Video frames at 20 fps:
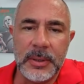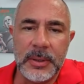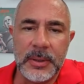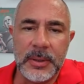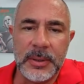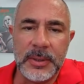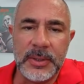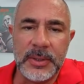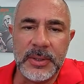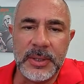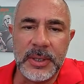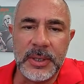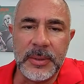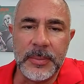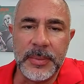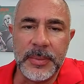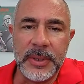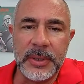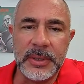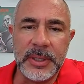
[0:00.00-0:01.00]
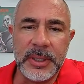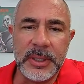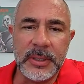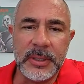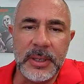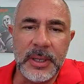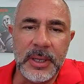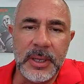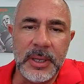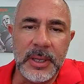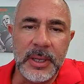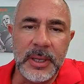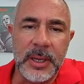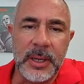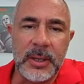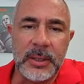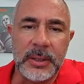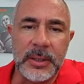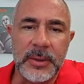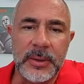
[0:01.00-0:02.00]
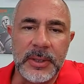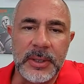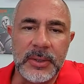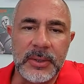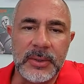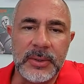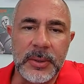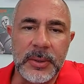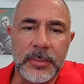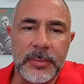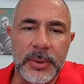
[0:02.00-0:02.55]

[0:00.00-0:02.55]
You can see the building. All of these